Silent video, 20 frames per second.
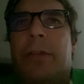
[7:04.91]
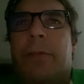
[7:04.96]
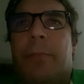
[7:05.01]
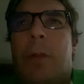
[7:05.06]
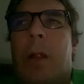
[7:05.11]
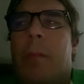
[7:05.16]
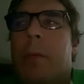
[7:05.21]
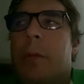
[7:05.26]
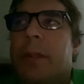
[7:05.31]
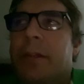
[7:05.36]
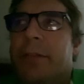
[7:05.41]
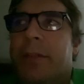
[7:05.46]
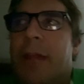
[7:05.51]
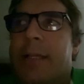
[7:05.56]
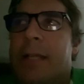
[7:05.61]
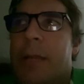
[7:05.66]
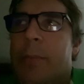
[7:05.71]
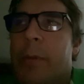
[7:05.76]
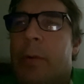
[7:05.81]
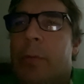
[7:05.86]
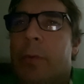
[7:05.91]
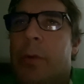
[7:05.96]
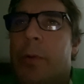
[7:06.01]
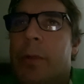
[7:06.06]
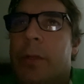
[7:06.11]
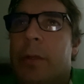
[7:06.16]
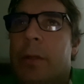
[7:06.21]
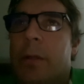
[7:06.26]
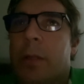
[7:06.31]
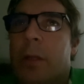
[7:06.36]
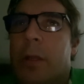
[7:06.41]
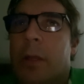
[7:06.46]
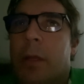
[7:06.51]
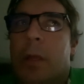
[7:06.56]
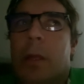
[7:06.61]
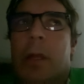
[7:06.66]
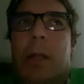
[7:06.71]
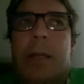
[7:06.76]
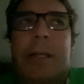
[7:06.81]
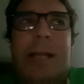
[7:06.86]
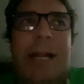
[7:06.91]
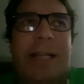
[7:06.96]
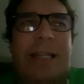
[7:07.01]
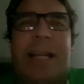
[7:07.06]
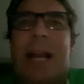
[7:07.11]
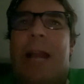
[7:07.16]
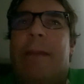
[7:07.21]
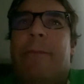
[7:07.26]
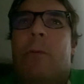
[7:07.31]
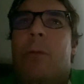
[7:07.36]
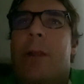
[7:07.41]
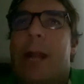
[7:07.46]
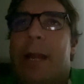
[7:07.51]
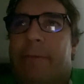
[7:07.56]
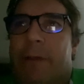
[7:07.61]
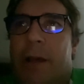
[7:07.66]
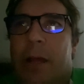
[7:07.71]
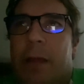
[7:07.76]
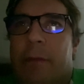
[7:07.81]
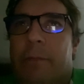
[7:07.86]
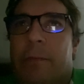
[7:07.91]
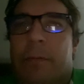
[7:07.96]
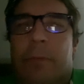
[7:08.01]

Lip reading: probably the exact time I wrote it. 1994, 95.